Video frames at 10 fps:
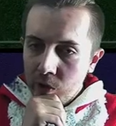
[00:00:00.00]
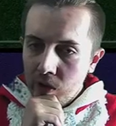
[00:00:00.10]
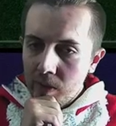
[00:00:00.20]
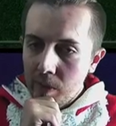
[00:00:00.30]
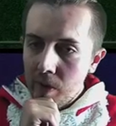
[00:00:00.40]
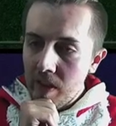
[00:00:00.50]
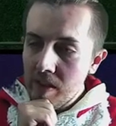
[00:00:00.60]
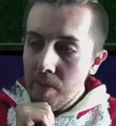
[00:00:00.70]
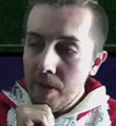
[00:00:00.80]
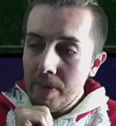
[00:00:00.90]
right, well,
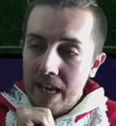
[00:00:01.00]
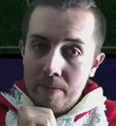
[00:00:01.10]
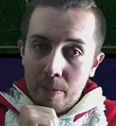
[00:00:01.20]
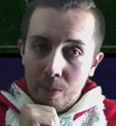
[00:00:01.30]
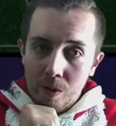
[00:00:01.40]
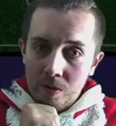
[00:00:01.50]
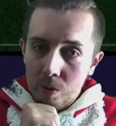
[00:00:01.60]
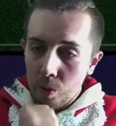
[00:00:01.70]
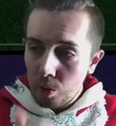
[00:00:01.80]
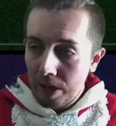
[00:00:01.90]
this might be game number 1
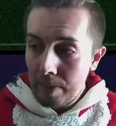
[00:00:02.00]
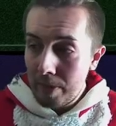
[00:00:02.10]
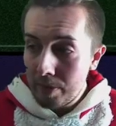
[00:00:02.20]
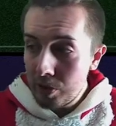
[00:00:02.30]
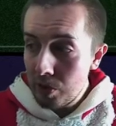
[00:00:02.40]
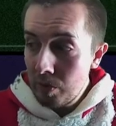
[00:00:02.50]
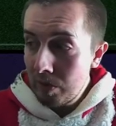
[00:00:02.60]
or game number 2,